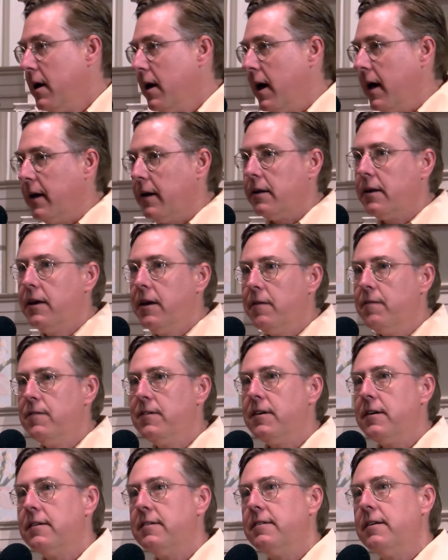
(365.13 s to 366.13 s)
And it
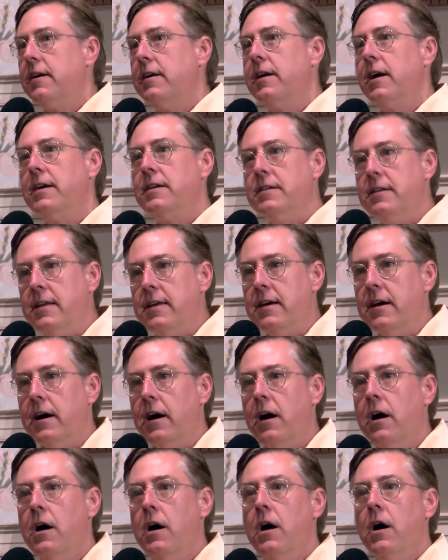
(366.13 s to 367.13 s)
gives us an
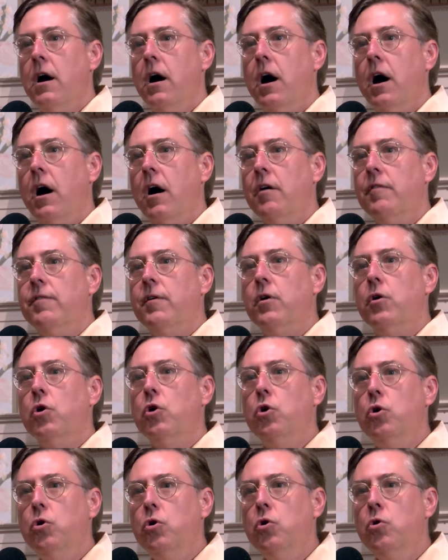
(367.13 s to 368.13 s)
idea of
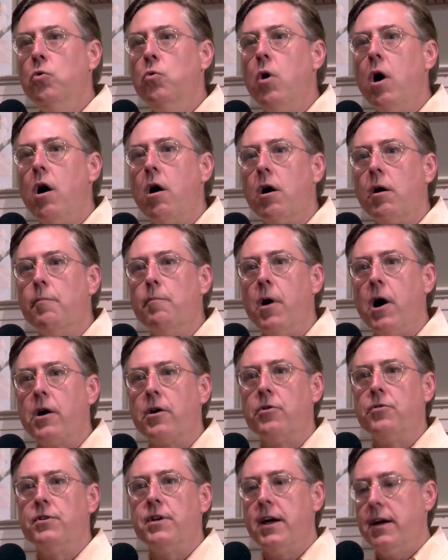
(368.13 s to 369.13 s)
who our
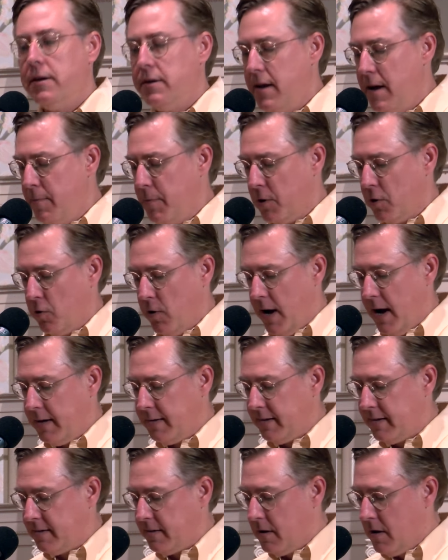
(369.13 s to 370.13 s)
modern day
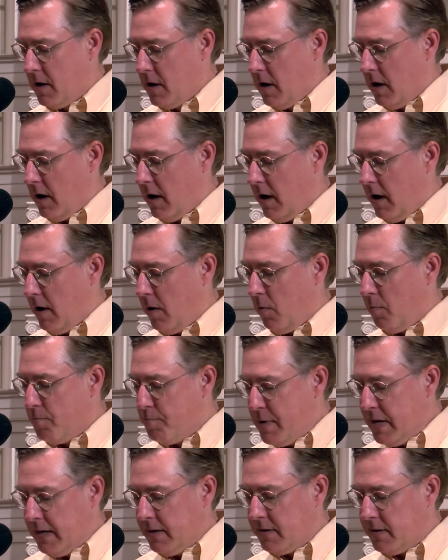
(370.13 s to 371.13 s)
Democrats uh,
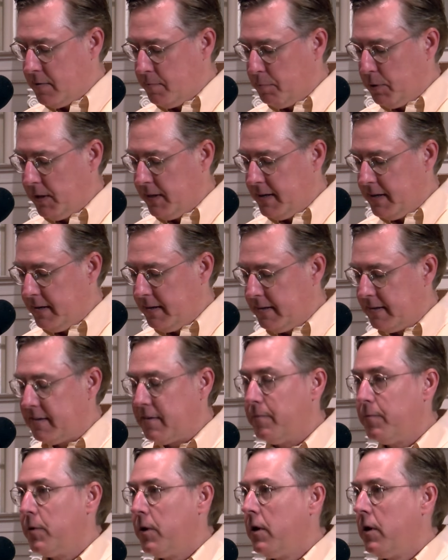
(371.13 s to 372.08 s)
mean to please.